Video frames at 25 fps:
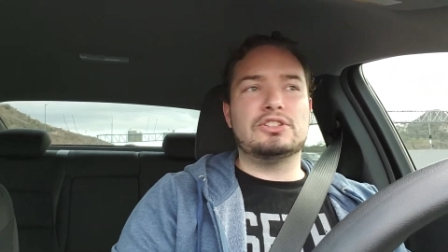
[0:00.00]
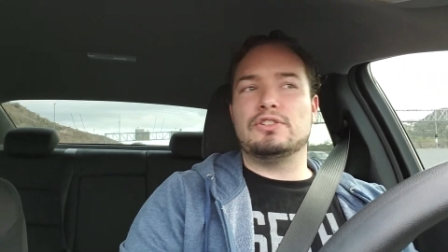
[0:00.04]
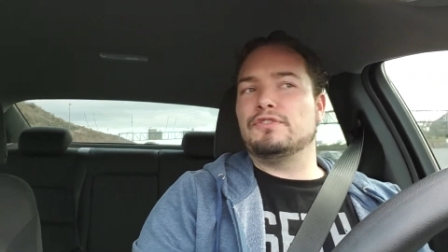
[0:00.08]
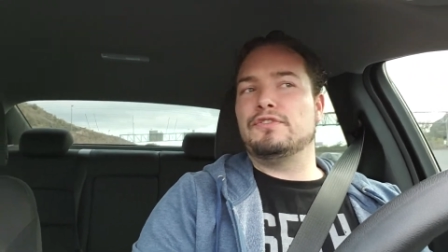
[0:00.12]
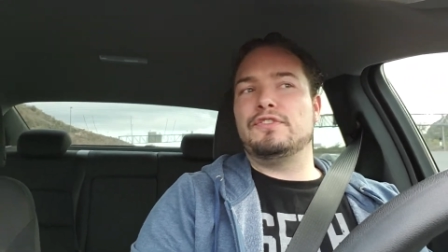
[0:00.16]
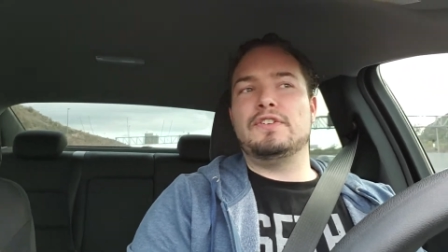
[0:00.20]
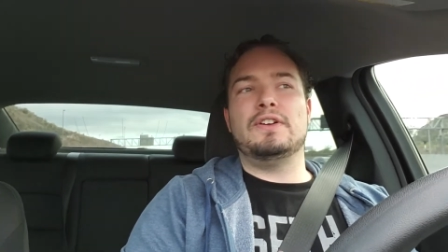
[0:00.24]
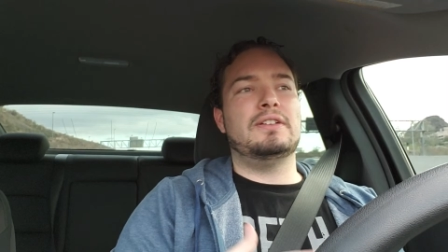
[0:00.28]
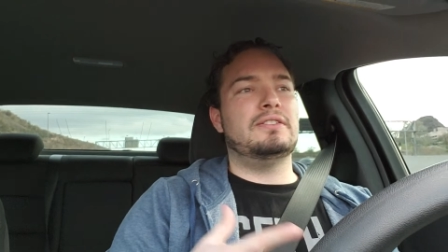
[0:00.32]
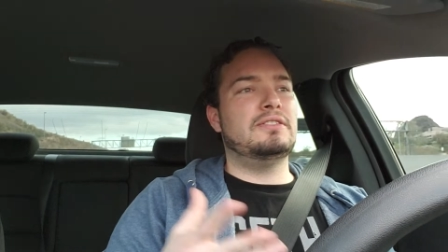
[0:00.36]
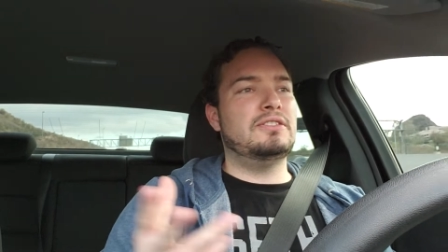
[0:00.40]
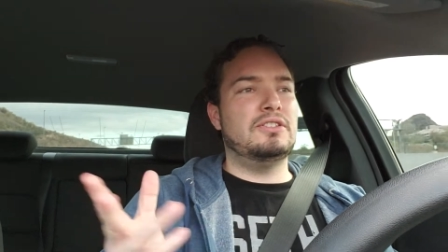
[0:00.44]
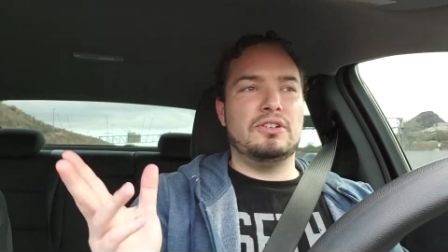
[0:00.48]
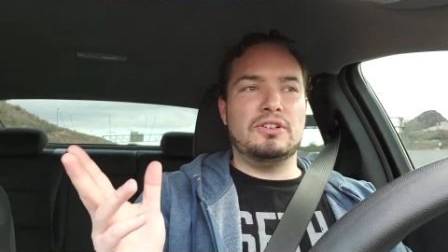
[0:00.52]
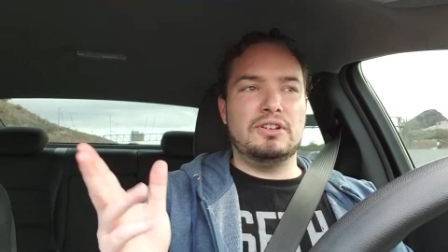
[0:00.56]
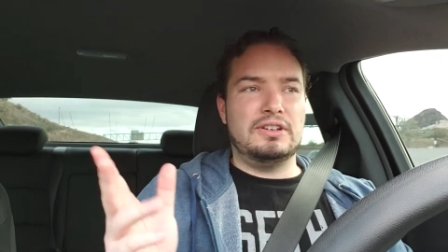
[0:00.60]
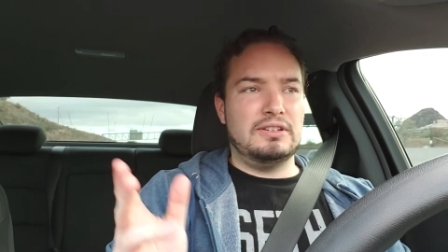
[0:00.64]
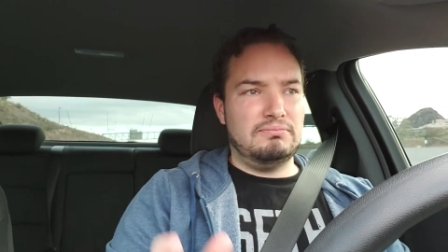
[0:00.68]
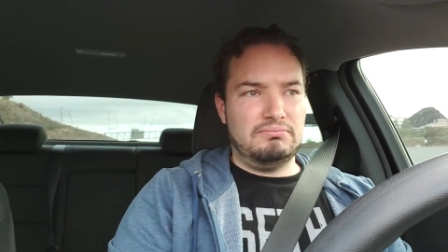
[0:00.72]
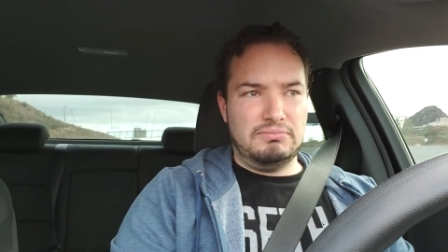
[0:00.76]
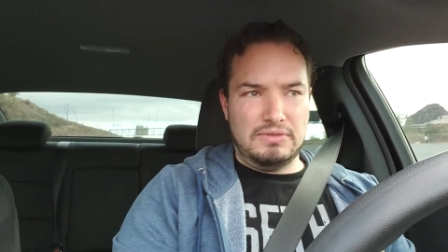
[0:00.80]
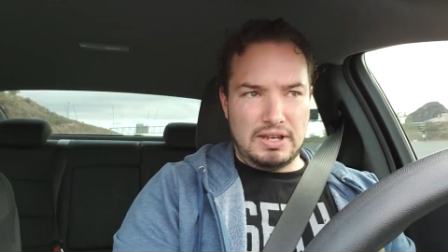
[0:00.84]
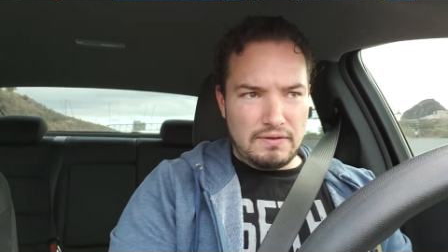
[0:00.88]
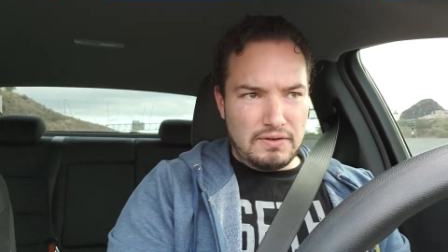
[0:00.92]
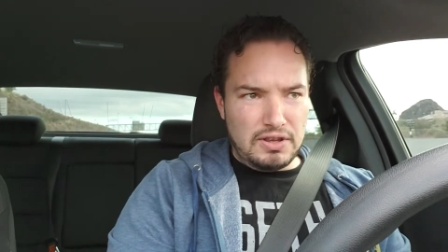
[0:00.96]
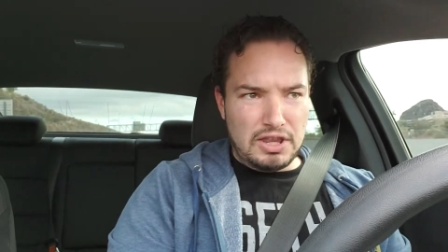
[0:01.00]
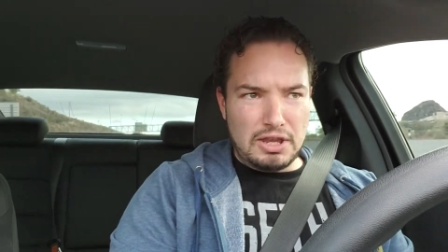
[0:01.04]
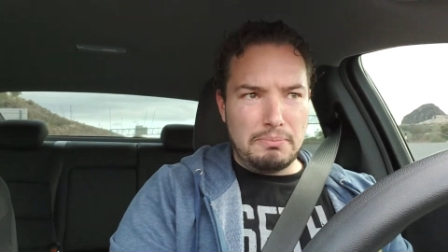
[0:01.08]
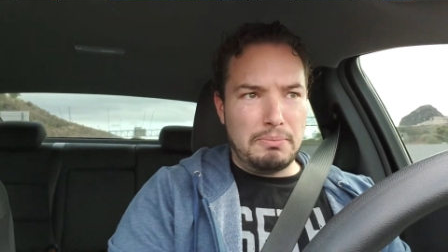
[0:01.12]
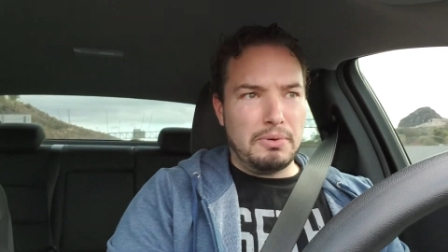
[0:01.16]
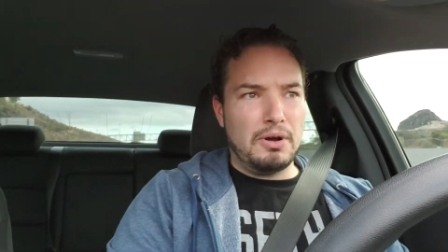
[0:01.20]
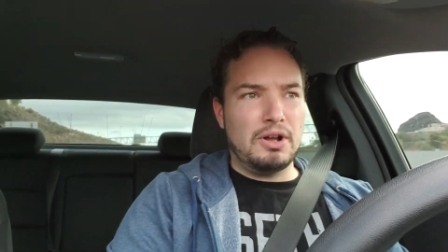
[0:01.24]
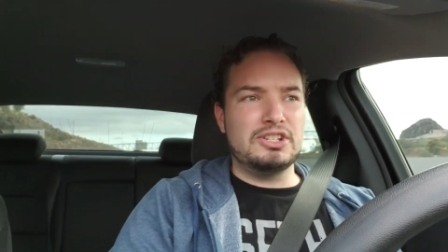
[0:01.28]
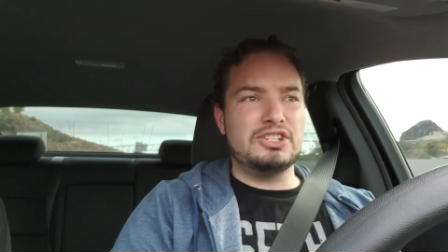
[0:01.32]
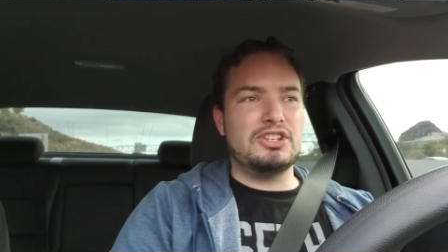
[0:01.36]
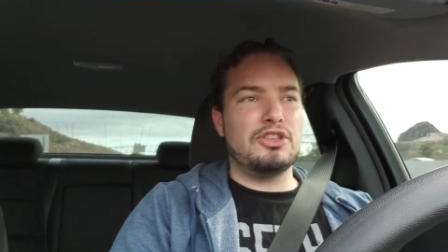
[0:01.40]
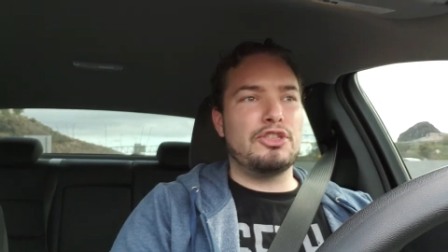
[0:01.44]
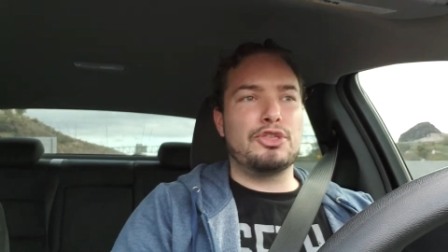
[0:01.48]
they're giving the
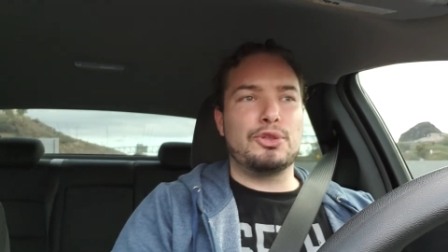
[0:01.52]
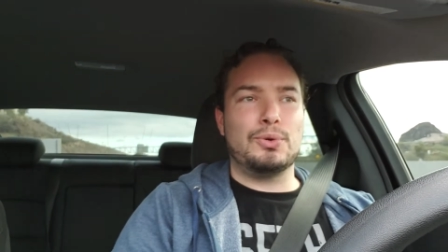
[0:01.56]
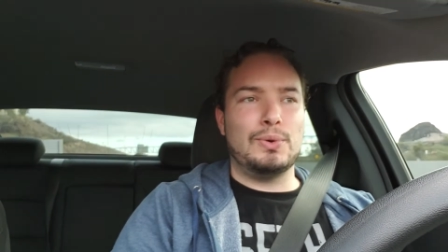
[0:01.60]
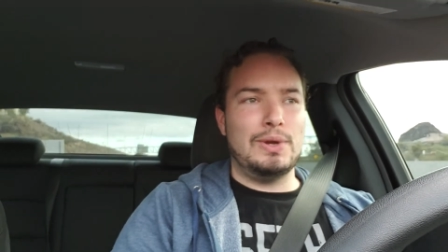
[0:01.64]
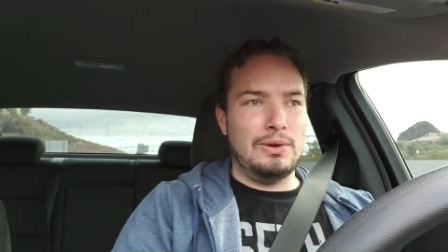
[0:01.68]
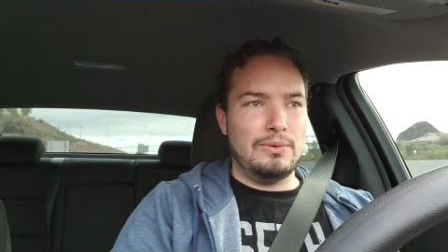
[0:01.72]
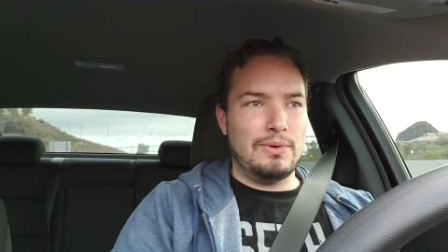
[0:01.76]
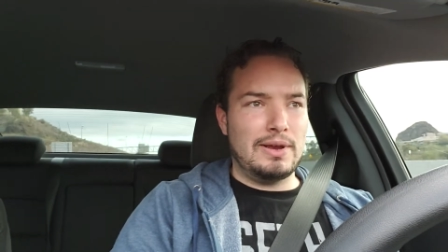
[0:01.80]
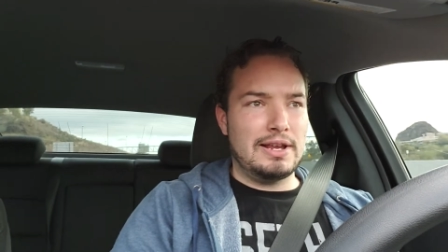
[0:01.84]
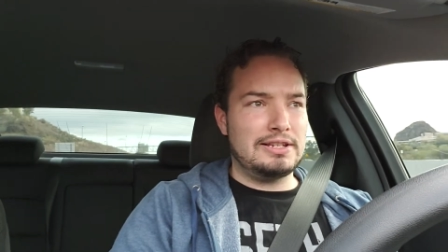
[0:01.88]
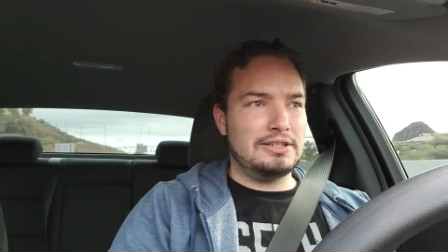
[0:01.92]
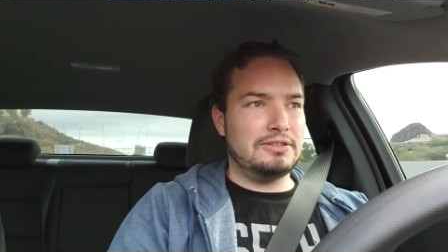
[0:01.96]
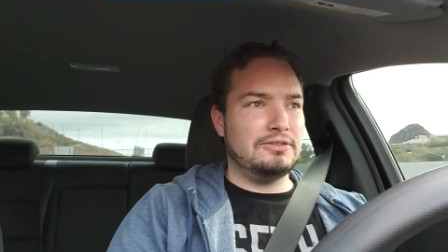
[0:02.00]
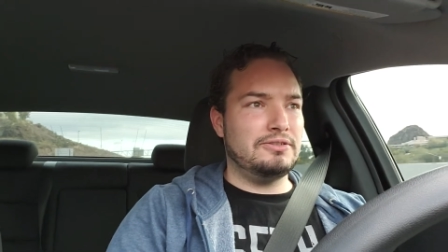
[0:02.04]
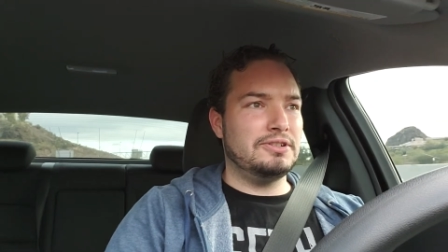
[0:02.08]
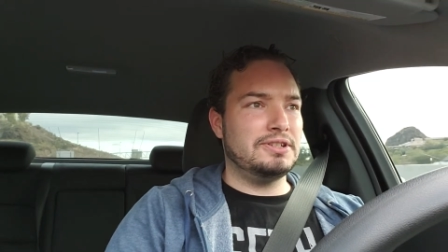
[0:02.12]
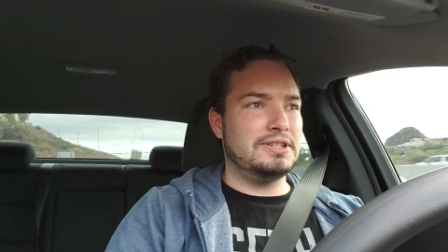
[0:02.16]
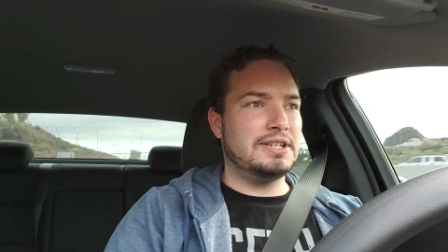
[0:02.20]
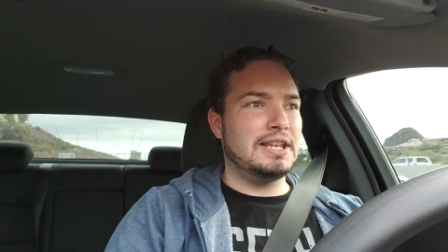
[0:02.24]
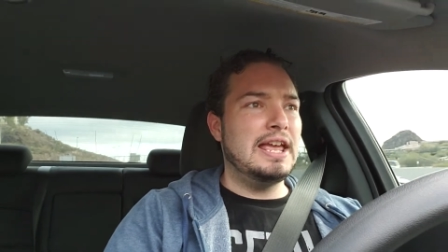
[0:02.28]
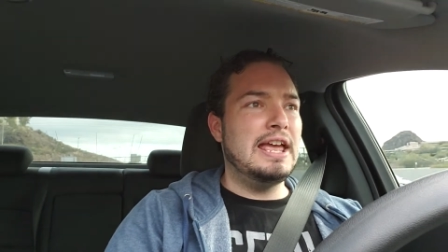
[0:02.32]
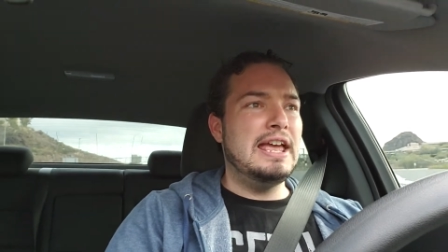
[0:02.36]
ball to 3 wrestlers.